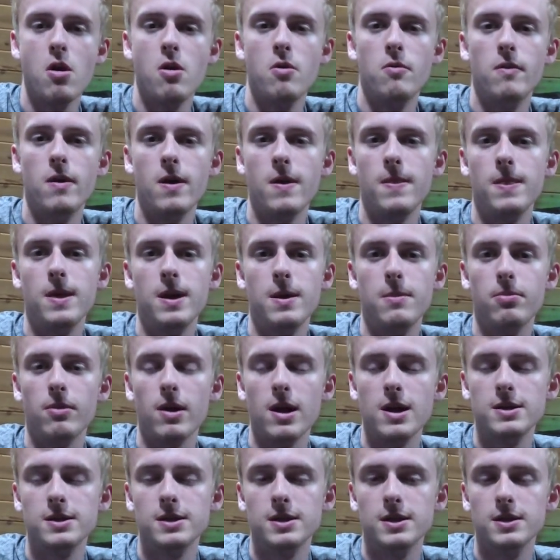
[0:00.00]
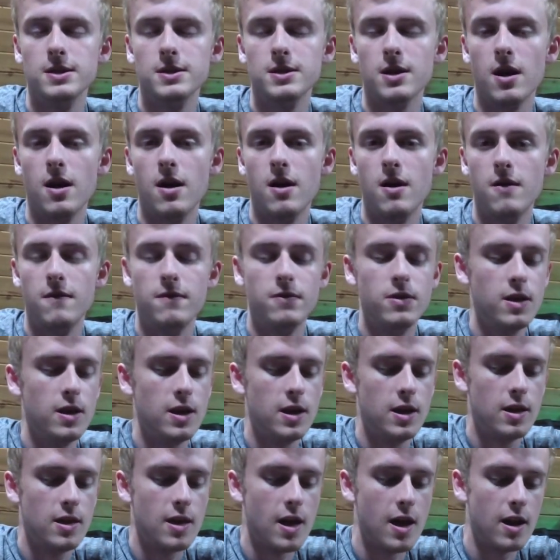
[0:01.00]
when the prices of
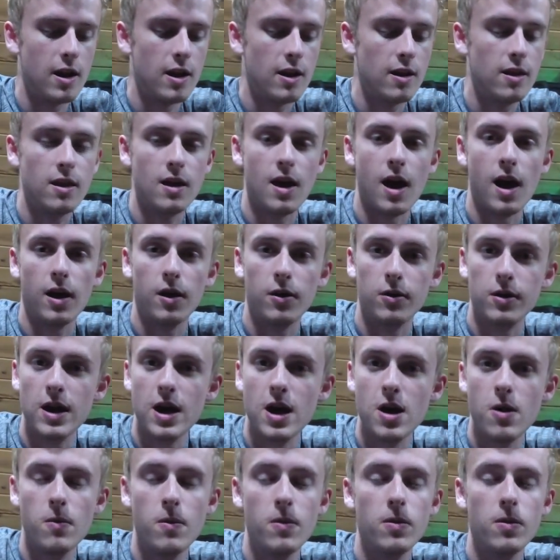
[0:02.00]
the 1080 Ti go down,